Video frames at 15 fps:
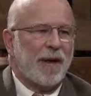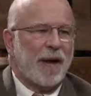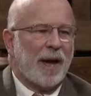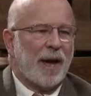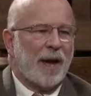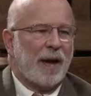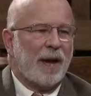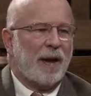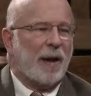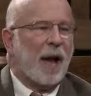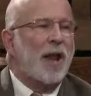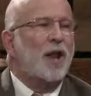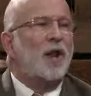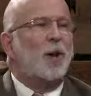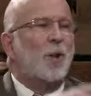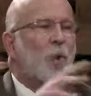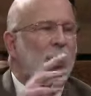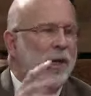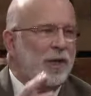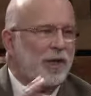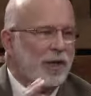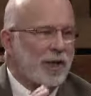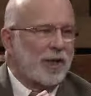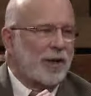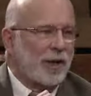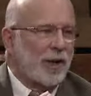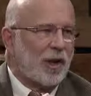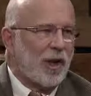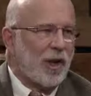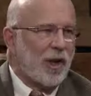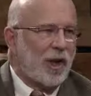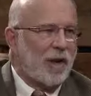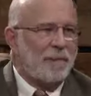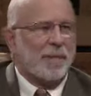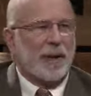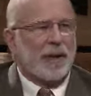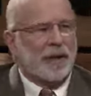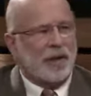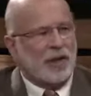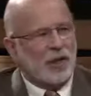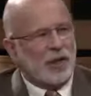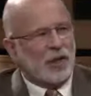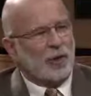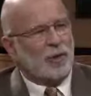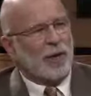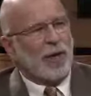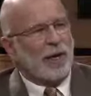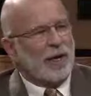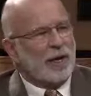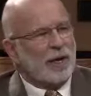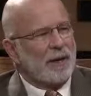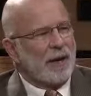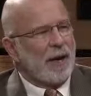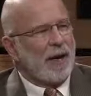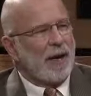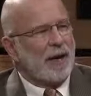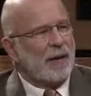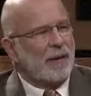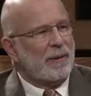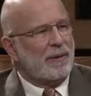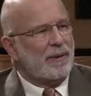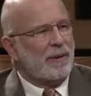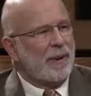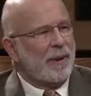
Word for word: uh, under one single law because Sharia and a,